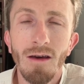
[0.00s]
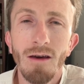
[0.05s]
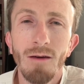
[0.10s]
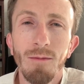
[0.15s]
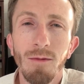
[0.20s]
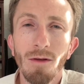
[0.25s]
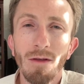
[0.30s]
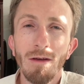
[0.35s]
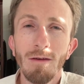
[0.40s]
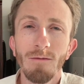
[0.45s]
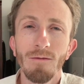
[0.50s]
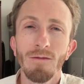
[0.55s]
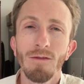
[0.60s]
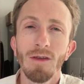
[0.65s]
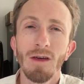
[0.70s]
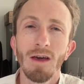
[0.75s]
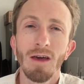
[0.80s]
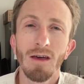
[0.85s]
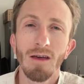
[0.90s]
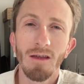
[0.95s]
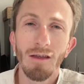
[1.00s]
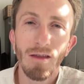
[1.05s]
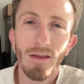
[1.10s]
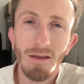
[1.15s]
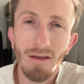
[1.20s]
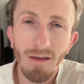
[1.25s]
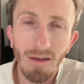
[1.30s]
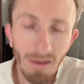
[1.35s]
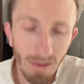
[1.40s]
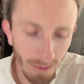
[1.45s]
I believe that
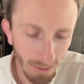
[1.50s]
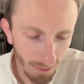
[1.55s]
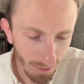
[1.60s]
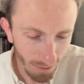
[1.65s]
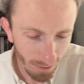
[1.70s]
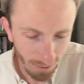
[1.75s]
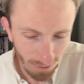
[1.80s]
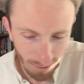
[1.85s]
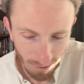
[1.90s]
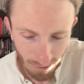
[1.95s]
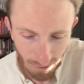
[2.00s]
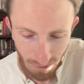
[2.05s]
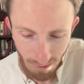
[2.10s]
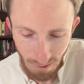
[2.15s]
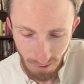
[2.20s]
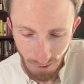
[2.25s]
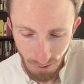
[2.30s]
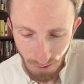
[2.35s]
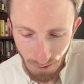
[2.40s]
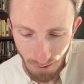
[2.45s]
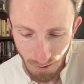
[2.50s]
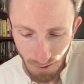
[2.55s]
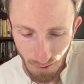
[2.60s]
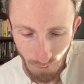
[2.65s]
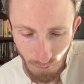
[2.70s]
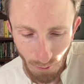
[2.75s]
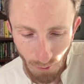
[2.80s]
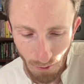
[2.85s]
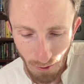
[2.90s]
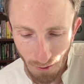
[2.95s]
this can
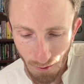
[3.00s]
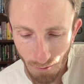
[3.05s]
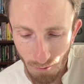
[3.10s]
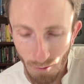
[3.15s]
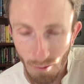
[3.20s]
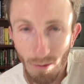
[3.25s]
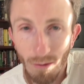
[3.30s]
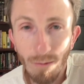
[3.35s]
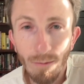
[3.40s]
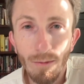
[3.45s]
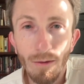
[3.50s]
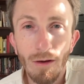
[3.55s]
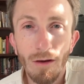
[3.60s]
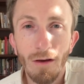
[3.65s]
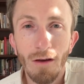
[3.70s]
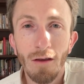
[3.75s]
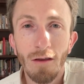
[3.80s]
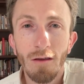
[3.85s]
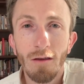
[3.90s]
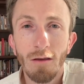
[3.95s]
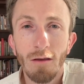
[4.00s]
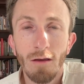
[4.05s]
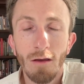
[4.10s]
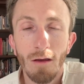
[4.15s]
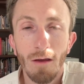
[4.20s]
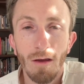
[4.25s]
play a role because